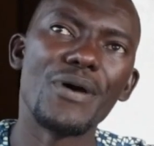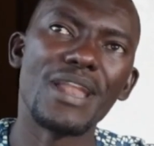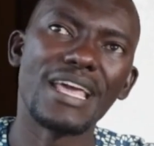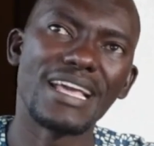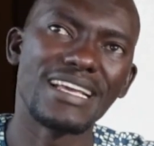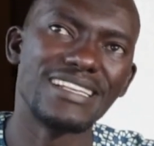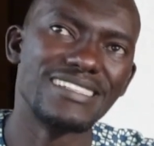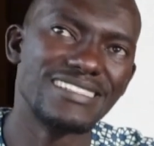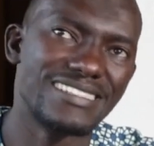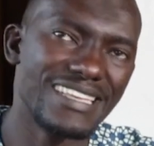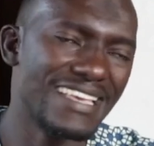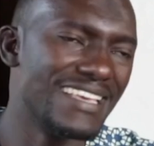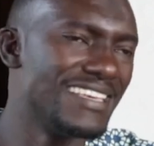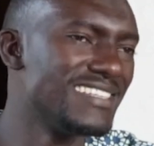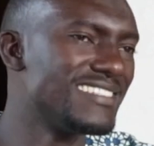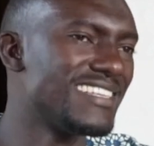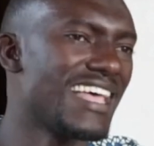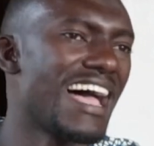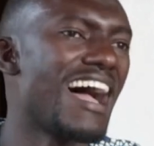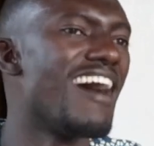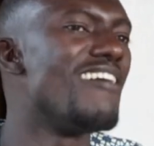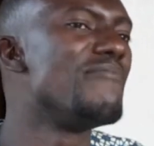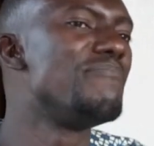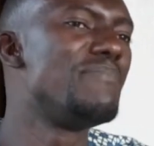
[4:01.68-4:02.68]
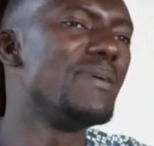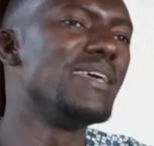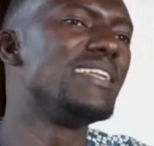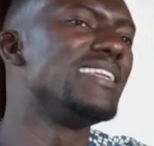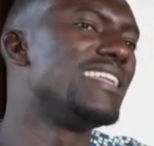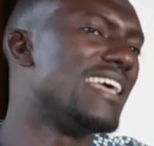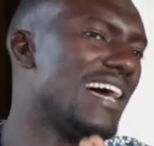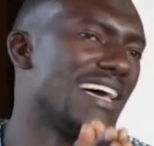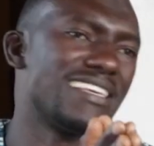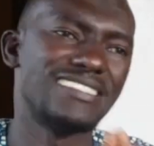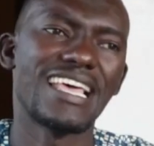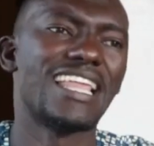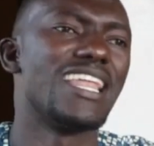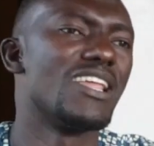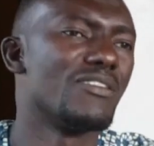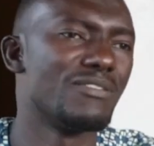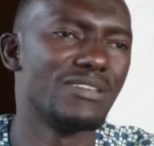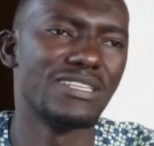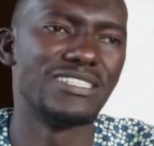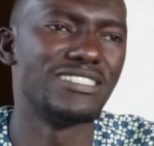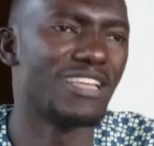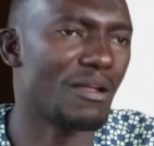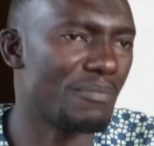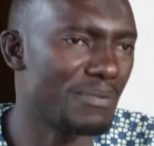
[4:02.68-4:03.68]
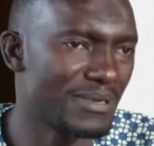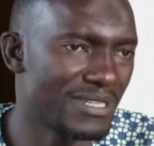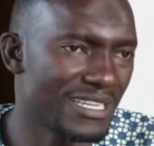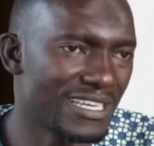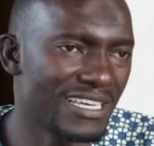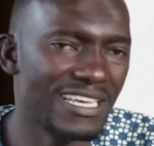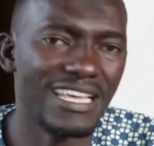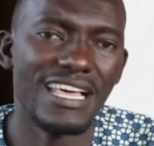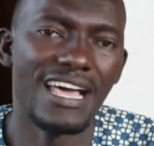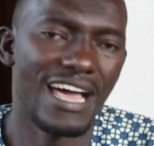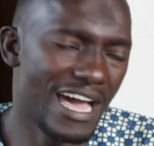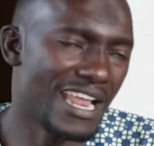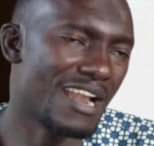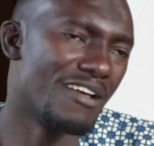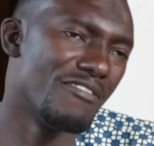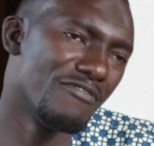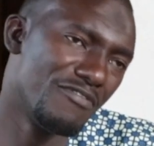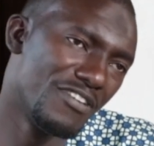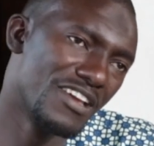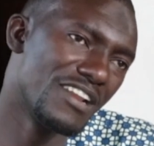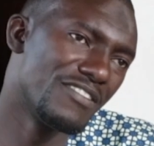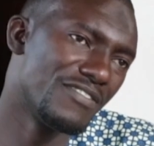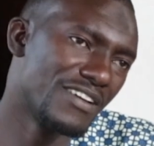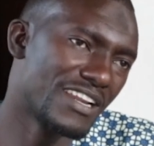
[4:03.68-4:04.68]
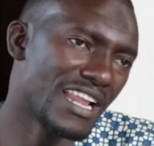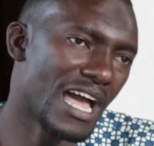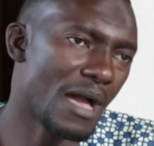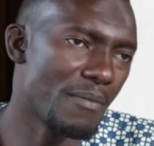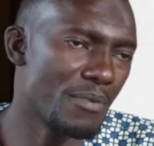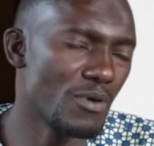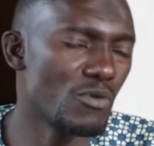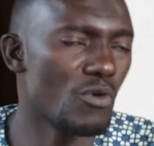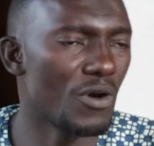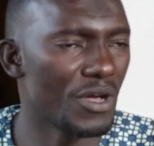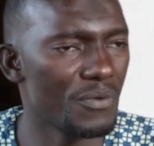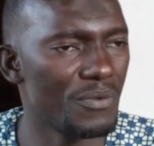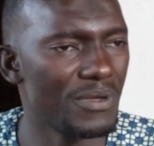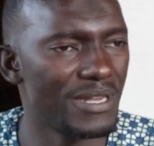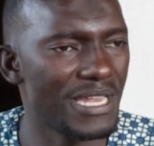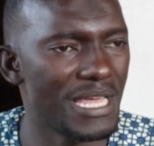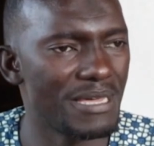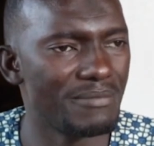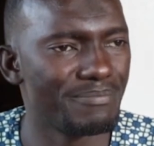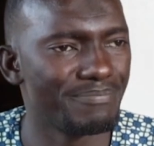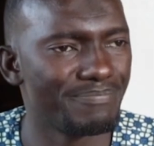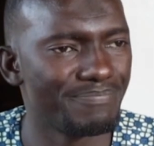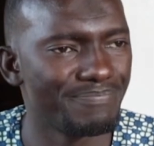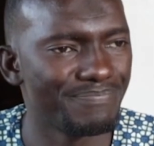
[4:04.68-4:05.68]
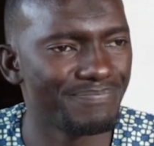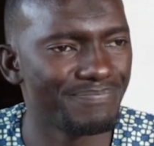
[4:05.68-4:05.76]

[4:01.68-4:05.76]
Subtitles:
what I can say is I've been their sign language interpreter, and I'm very, very happy working with them.